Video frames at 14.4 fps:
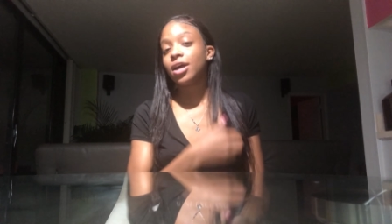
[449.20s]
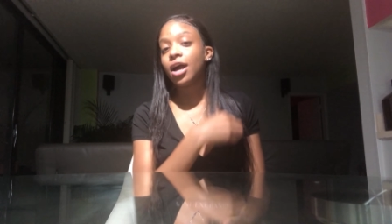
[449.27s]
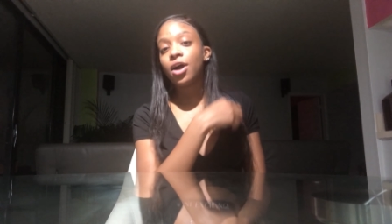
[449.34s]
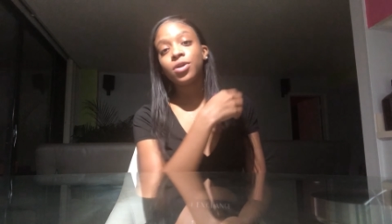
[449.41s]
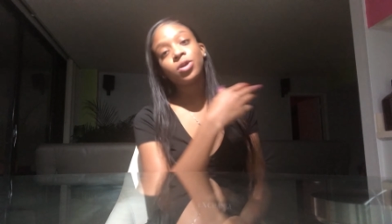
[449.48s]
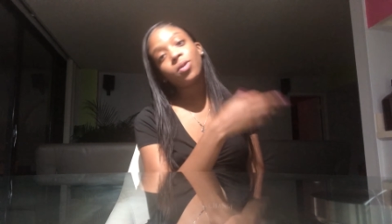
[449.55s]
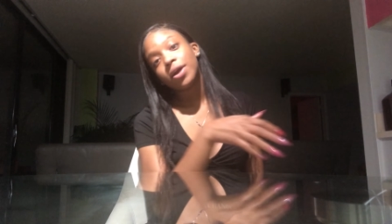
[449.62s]
I
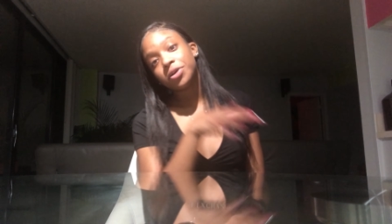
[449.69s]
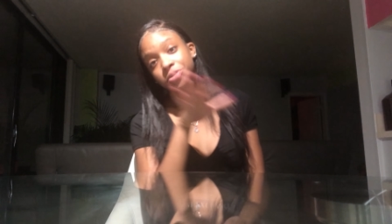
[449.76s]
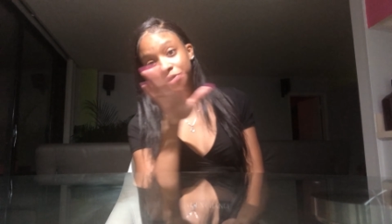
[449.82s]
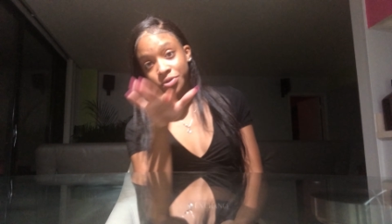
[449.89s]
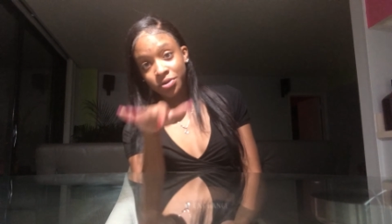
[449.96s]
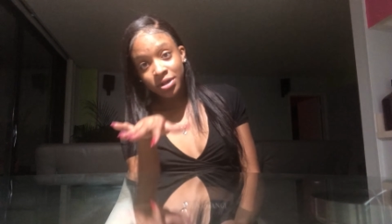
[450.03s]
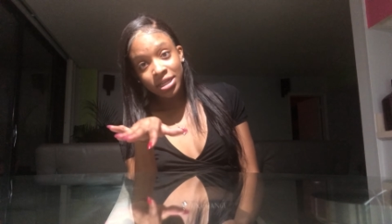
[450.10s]
don't know why you're
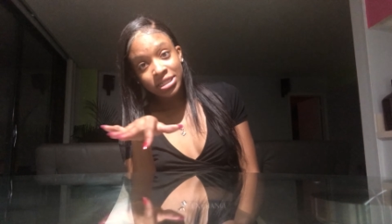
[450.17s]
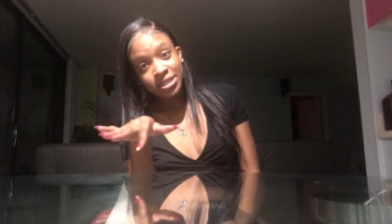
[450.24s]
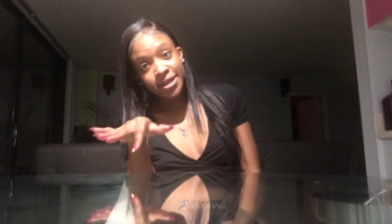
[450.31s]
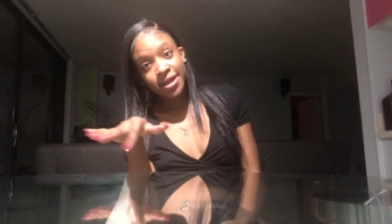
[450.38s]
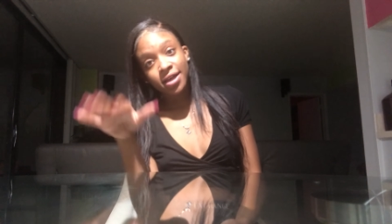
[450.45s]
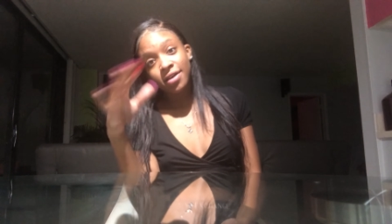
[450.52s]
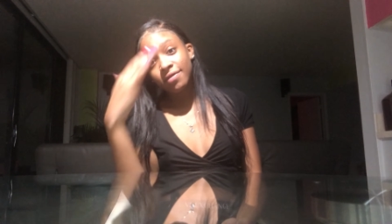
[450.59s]
doing this
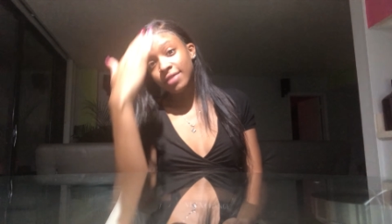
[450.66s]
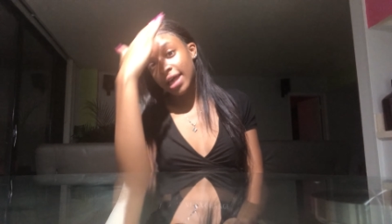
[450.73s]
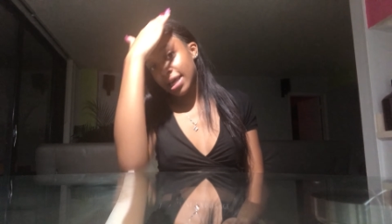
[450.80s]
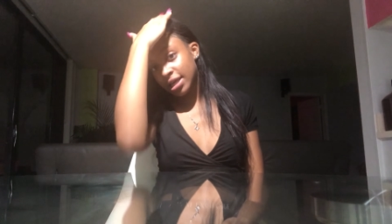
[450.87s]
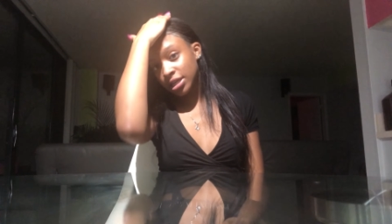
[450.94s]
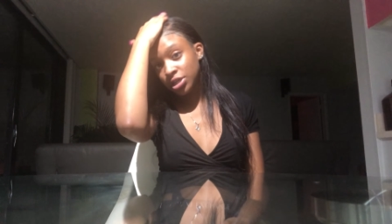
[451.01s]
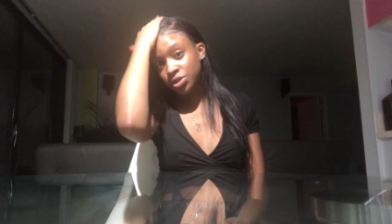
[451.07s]
stuff,
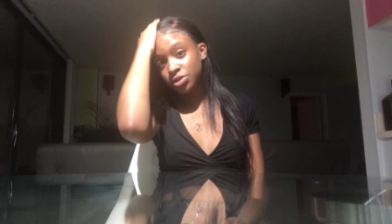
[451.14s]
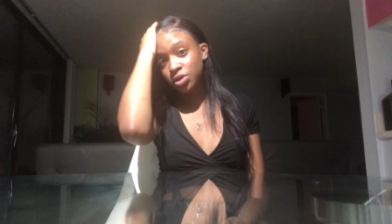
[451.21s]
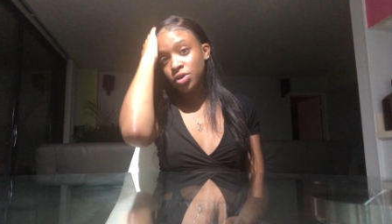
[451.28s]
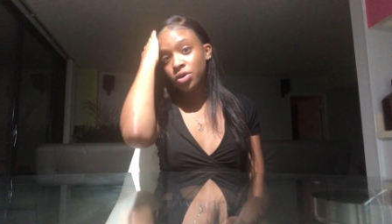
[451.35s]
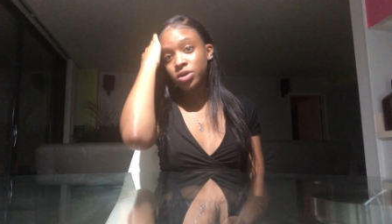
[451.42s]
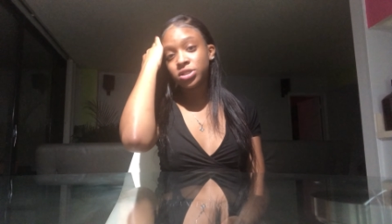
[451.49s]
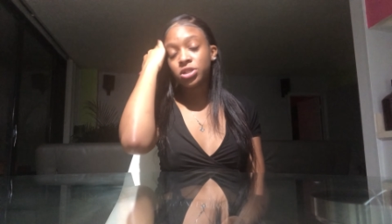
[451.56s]
like, you
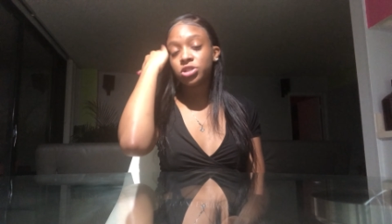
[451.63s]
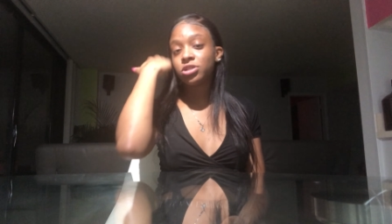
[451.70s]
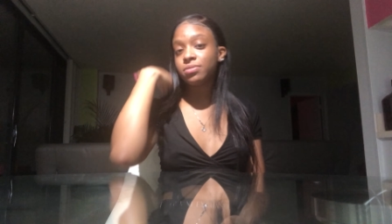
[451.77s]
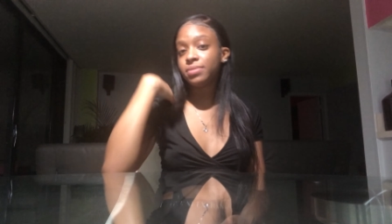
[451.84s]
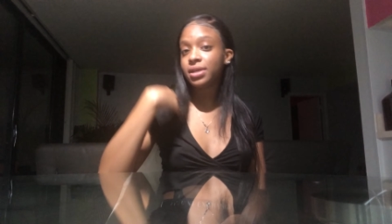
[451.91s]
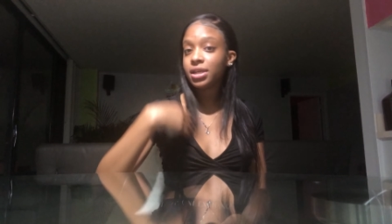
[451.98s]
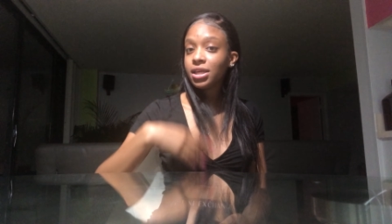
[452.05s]
know, on social
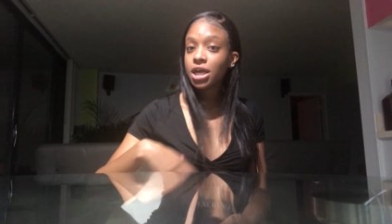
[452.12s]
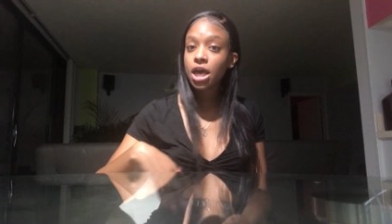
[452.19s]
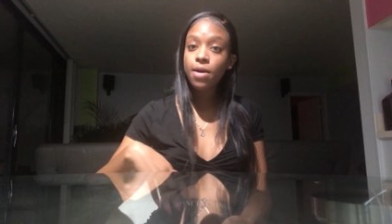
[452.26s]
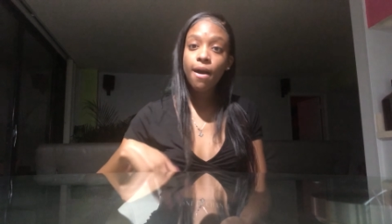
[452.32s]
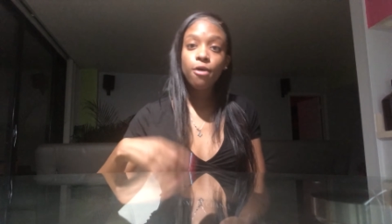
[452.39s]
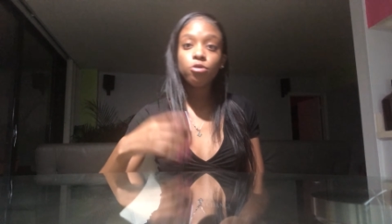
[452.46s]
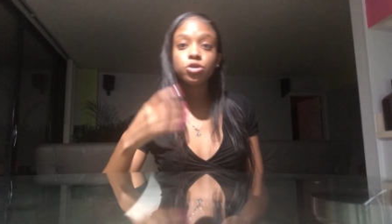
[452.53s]
media,
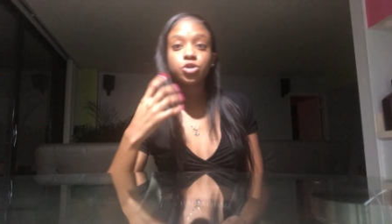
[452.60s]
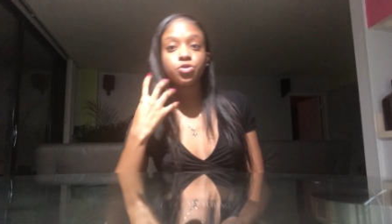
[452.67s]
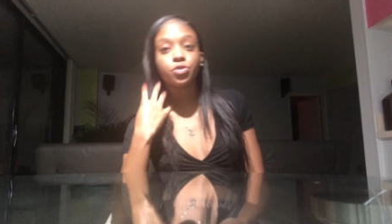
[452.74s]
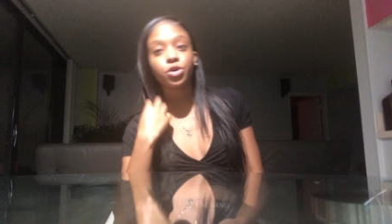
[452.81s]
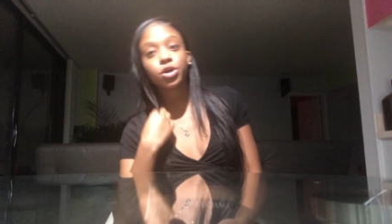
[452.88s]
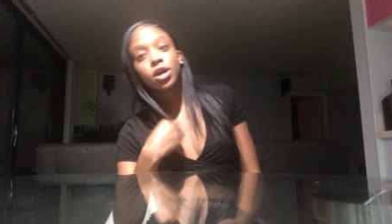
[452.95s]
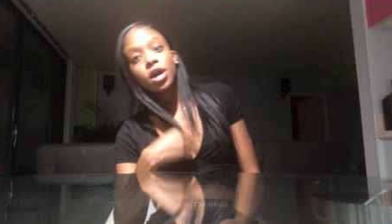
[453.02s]
why would
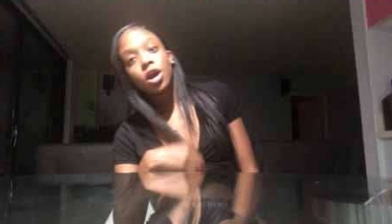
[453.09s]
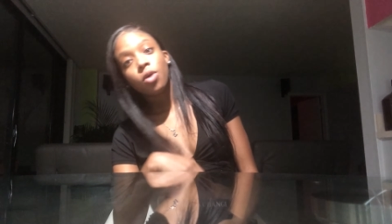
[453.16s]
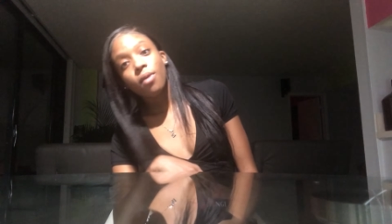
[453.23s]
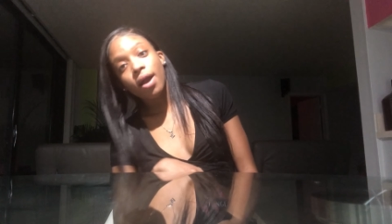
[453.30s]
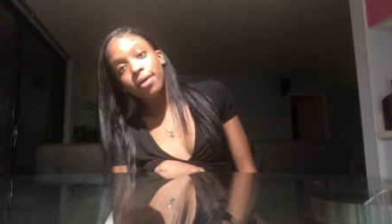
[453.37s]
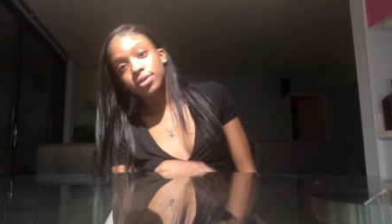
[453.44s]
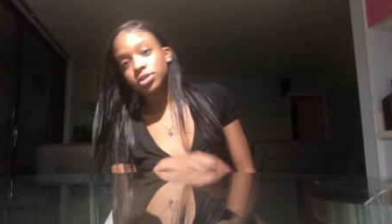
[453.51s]
you,
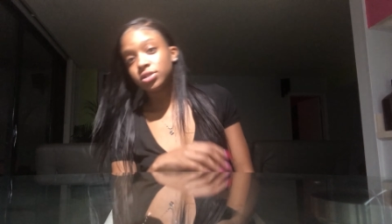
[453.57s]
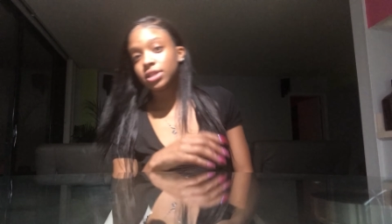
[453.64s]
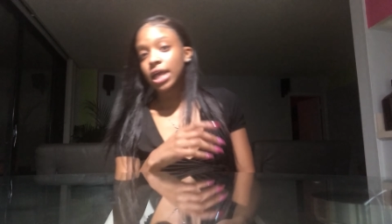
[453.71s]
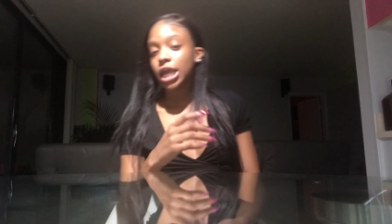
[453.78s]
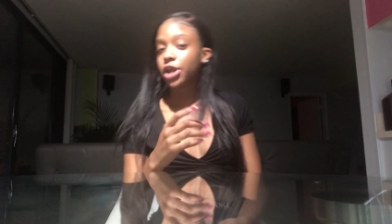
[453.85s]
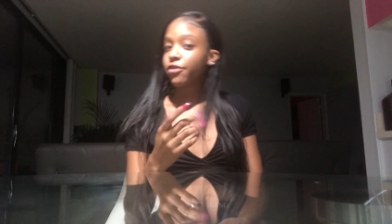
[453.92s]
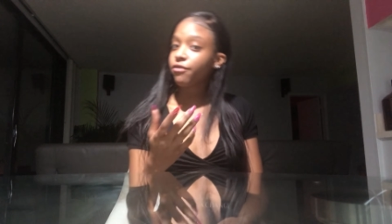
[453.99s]
why would you
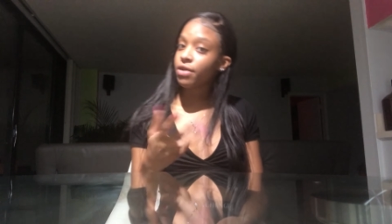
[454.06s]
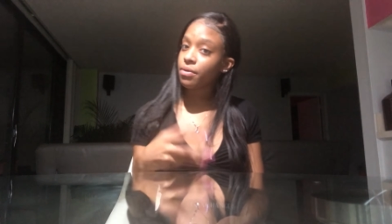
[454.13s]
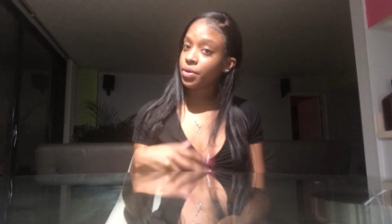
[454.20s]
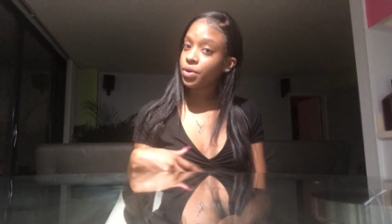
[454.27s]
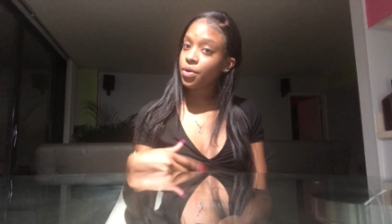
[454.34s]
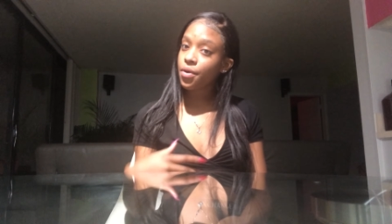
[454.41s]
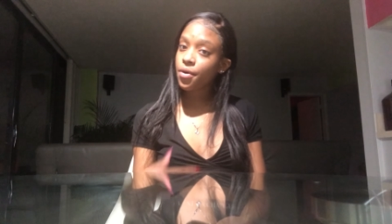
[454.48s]
let your friend
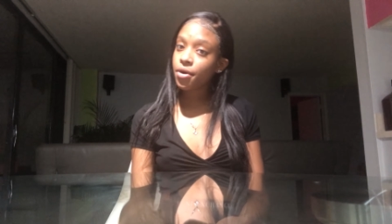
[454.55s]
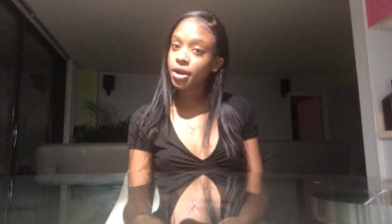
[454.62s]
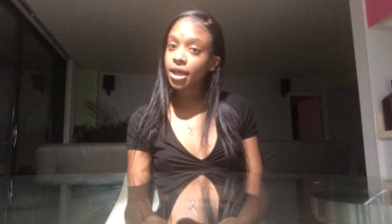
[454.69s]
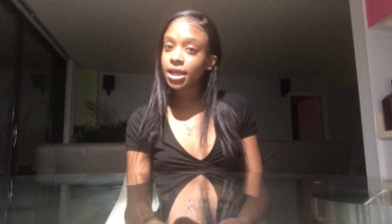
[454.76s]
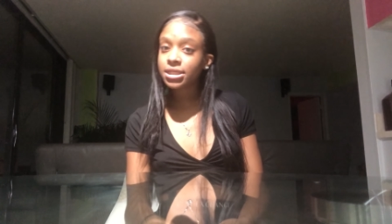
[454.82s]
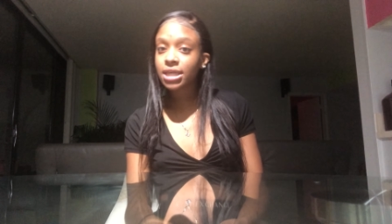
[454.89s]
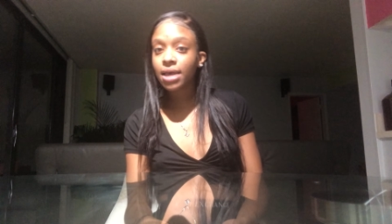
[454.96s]
record
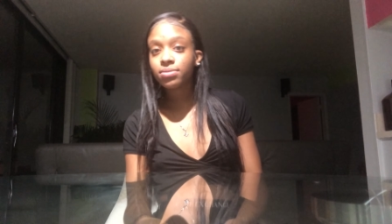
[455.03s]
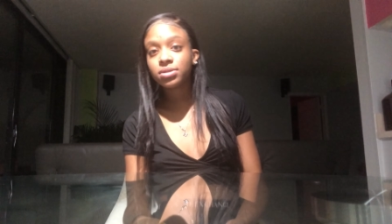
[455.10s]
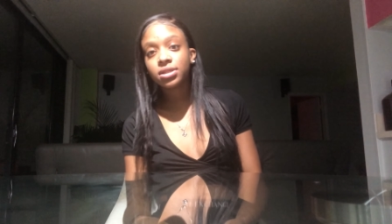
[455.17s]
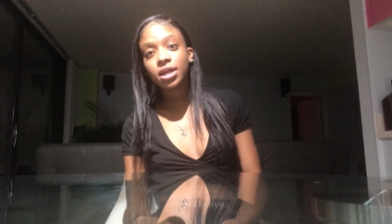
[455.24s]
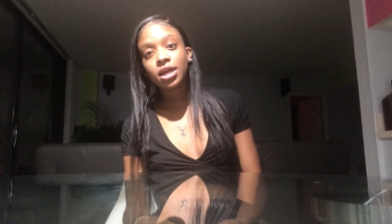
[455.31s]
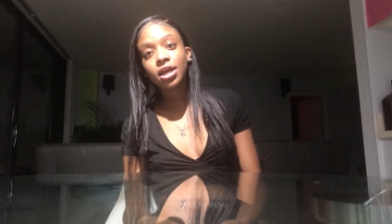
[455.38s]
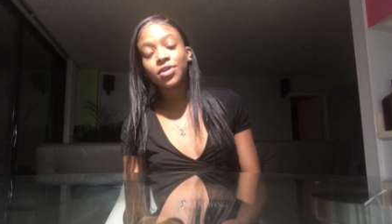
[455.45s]
it type
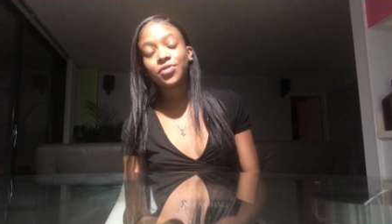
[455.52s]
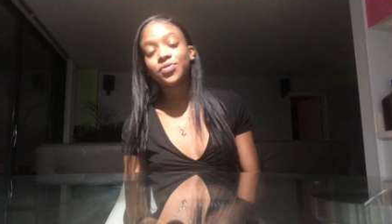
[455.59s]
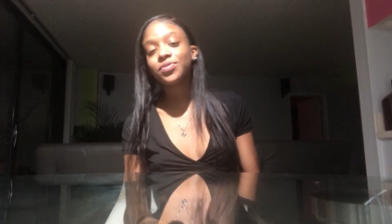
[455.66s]
stuff?